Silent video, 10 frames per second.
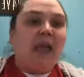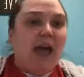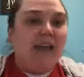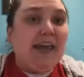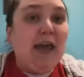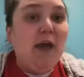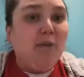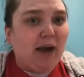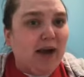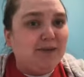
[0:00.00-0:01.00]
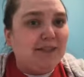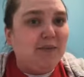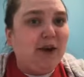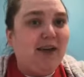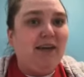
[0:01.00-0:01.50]
at camp or out
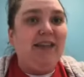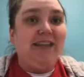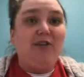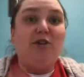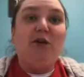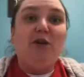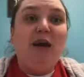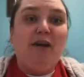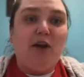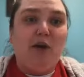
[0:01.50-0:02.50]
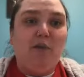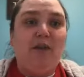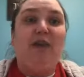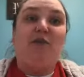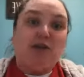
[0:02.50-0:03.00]
somewhere and then you don't know how to
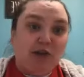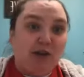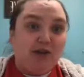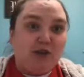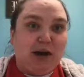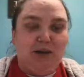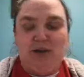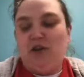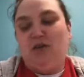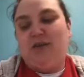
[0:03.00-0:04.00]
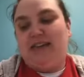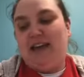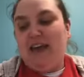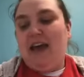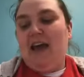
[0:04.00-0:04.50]
open it or you're not sure how to close it.